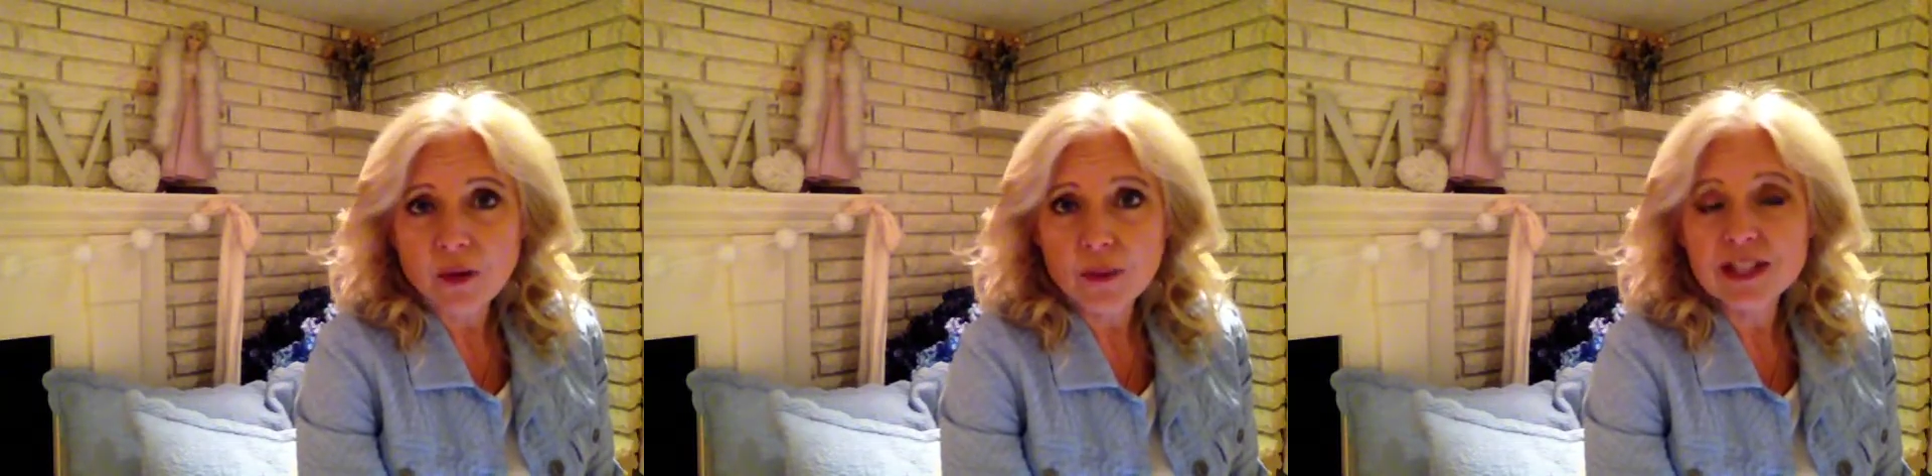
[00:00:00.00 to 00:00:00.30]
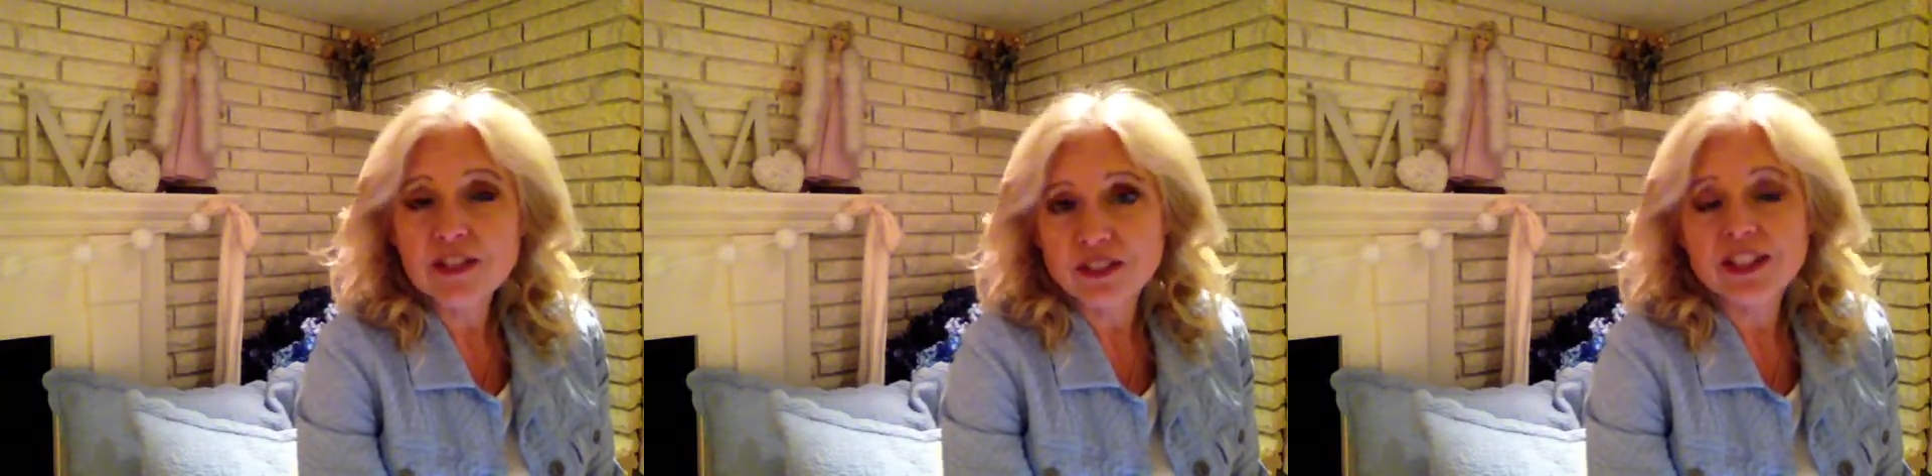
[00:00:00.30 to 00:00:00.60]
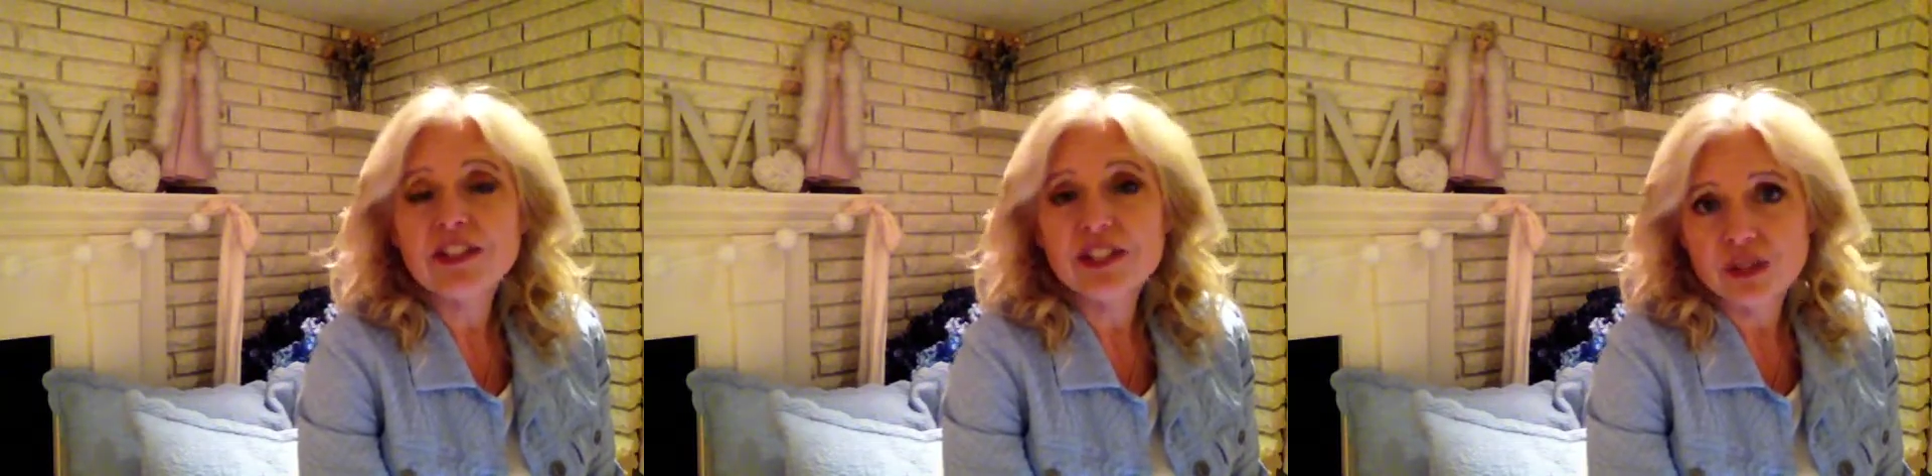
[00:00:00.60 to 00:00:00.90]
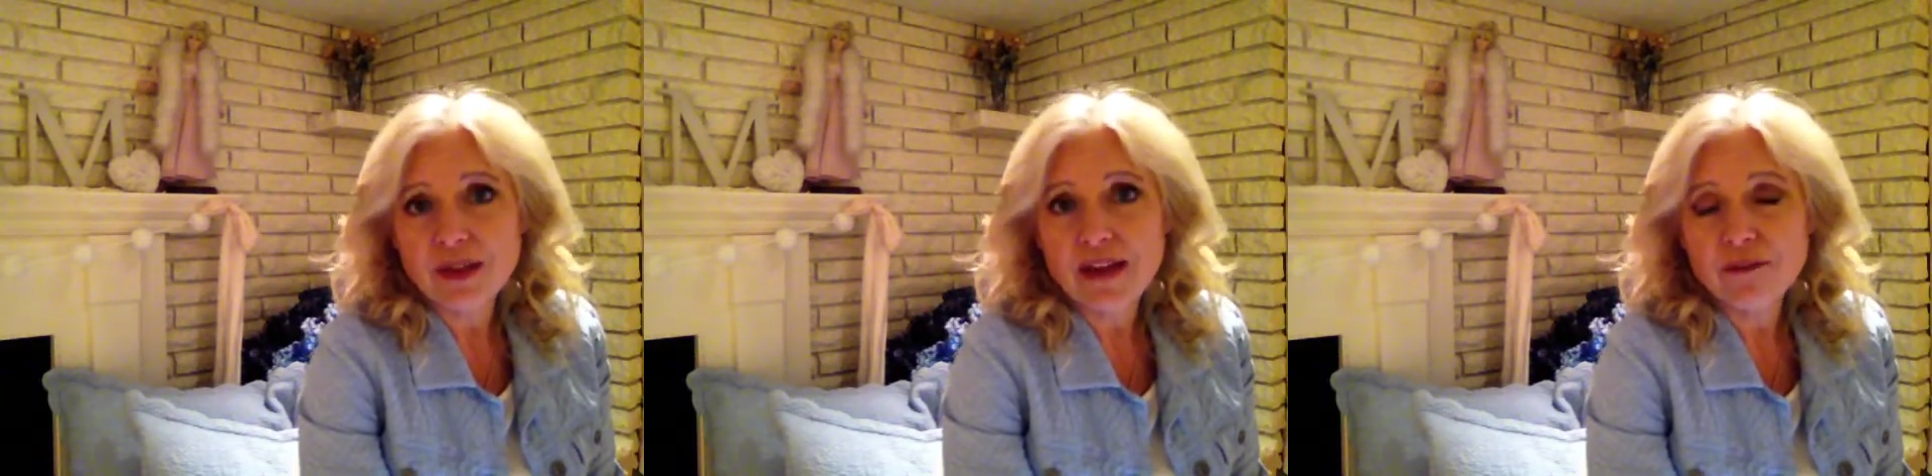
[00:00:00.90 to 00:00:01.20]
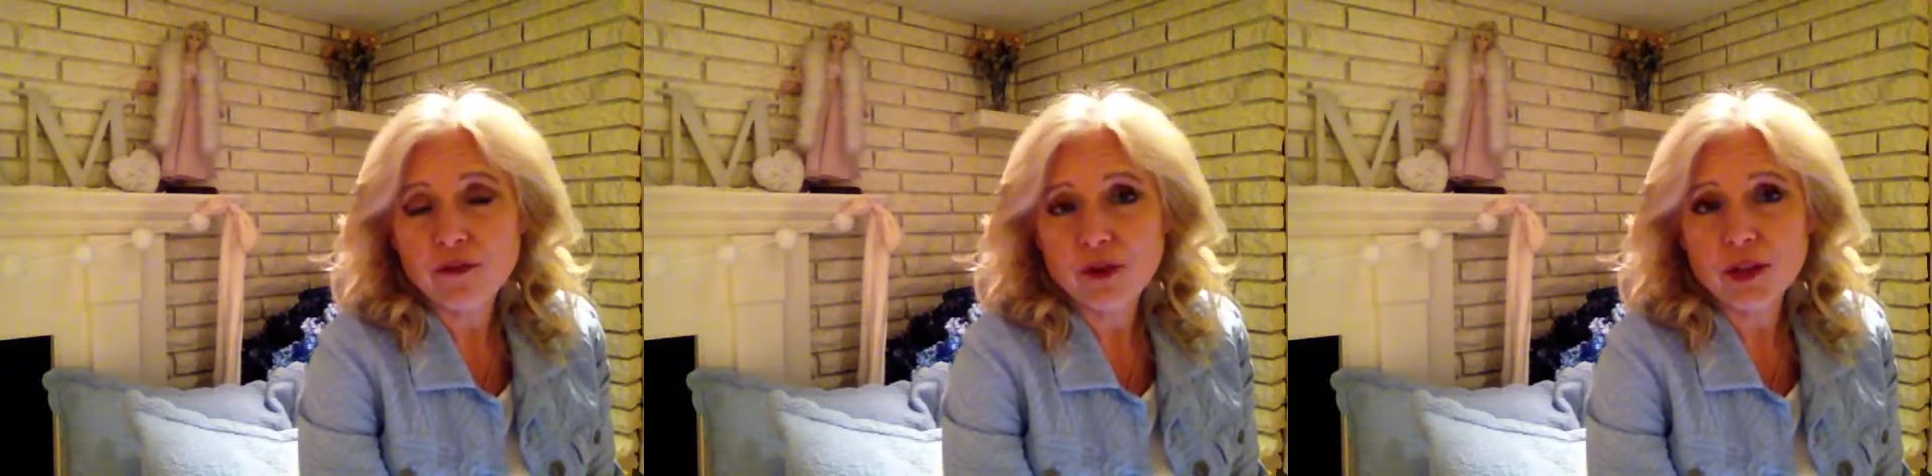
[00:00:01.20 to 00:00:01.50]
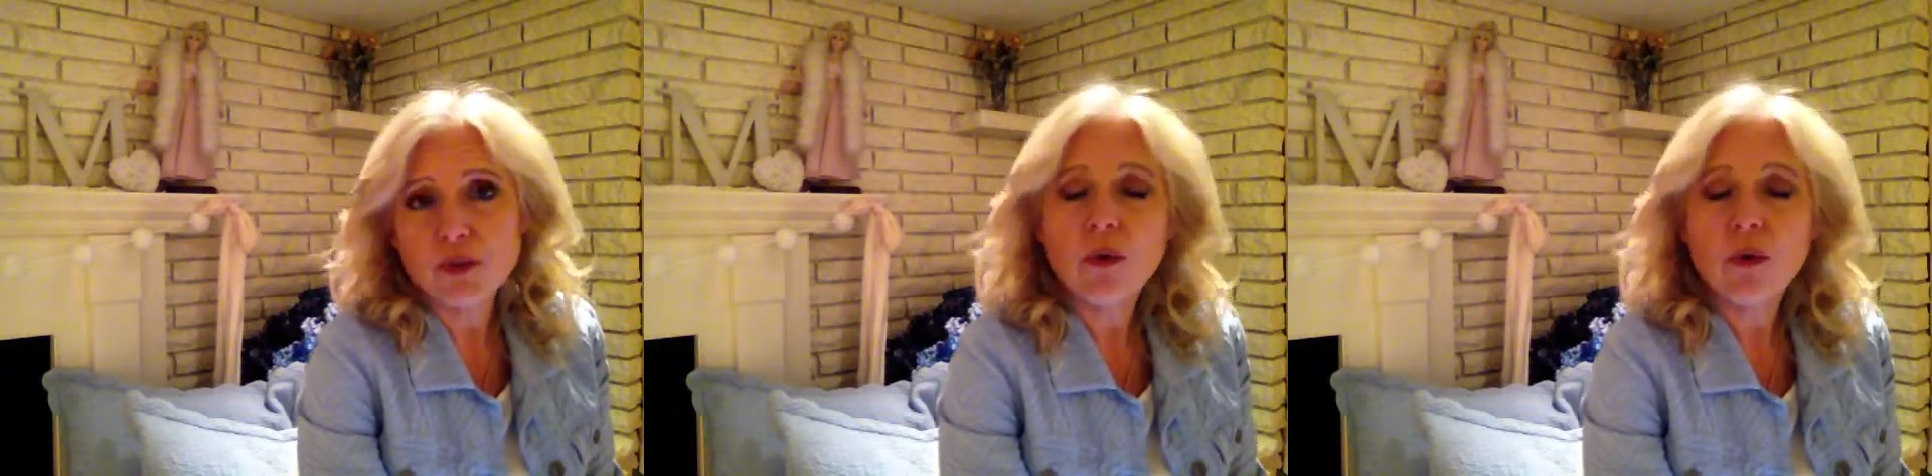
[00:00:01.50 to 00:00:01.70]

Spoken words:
we certainly could do that for you.